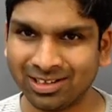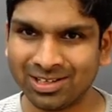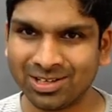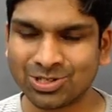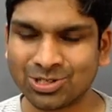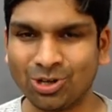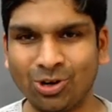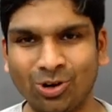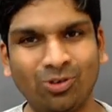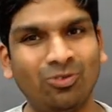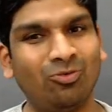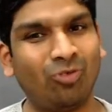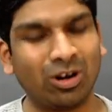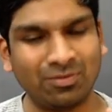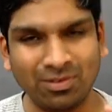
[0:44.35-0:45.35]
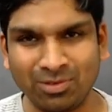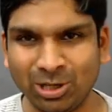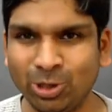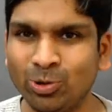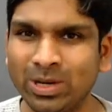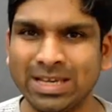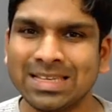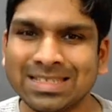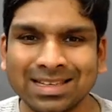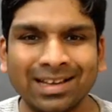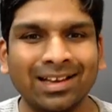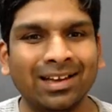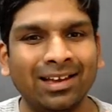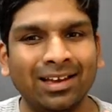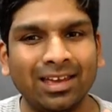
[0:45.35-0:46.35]
So what we will do is,
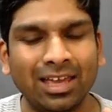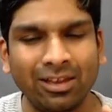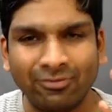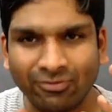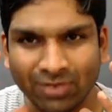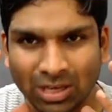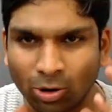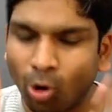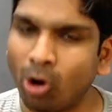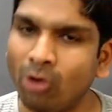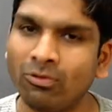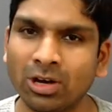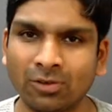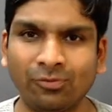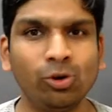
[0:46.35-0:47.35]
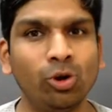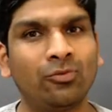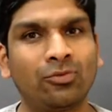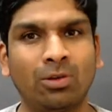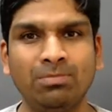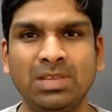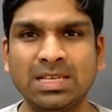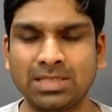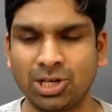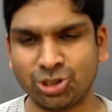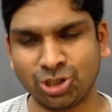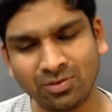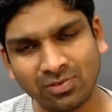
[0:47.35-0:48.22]
if we overflow from this session,